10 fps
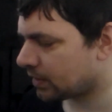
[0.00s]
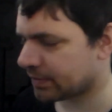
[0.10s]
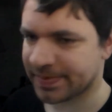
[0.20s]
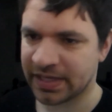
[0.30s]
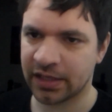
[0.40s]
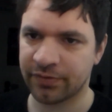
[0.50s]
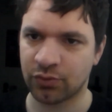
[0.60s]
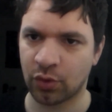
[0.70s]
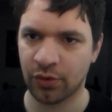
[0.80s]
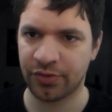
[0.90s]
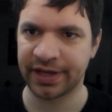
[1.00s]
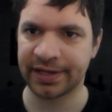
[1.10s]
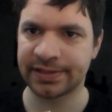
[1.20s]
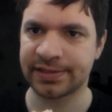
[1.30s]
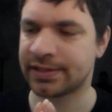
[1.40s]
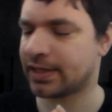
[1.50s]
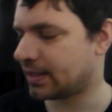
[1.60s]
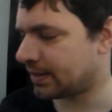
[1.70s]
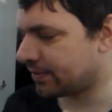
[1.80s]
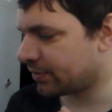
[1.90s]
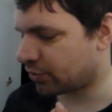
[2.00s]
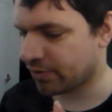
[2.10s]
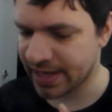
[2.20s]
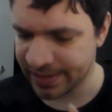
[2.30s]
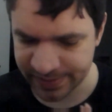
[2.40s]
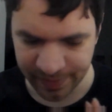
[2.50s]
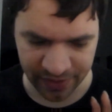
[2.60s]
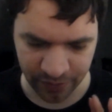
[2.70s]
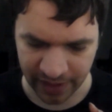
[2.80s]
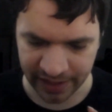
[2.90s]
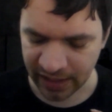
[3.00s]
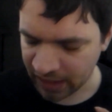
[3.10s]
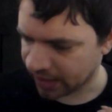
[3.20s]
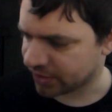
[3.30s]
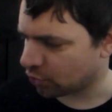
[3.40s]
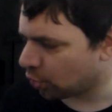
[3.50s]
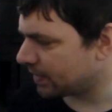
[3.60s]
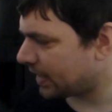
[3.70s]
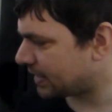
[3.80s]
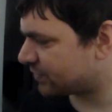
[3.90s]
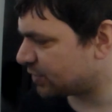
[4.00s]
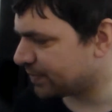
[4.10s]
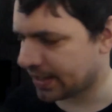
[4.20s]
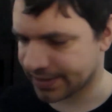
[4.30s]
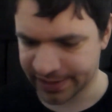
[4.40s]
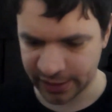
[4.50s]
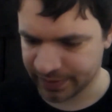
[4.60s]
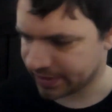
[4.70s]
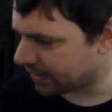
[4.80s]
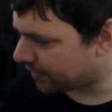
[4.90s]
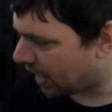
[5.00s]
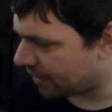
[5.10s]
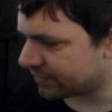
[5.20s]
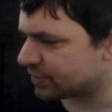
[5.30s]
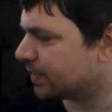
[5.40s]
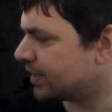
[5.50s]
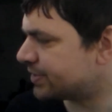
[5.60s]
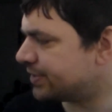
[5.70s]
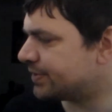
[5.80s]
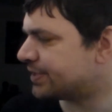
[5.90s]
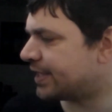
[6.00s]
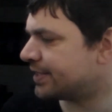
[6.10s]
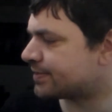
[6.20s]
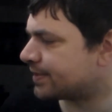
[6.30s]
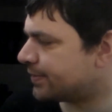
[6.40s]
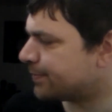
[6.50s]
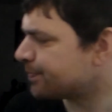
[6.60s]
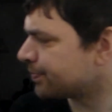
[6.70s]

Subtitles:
Speaking of raw things, the greens, by the way, normally I'd tomato, but I don't have a tomato today, so